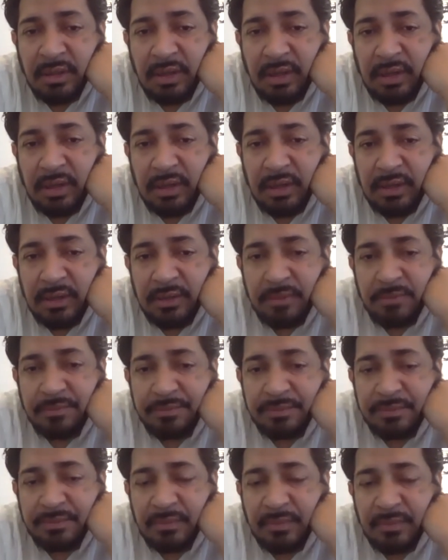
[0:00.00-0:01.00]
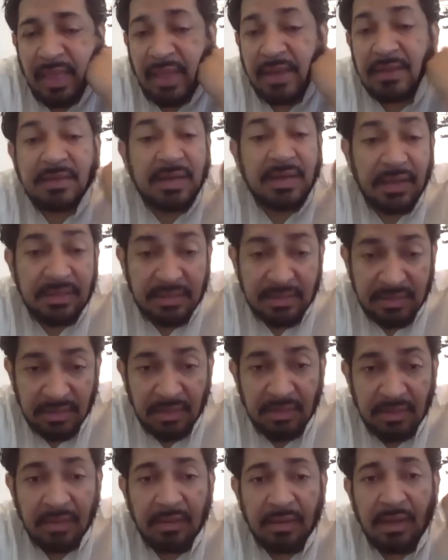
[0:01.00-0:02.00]
and
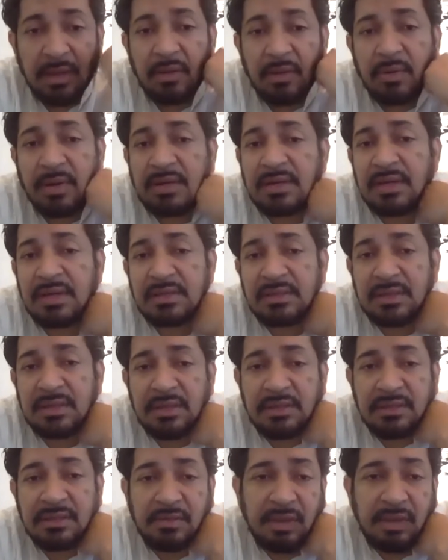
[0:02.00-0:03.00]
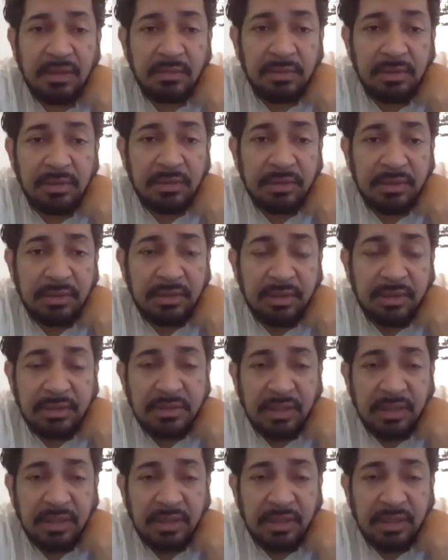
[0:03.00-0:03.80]
testing where testing is available. There's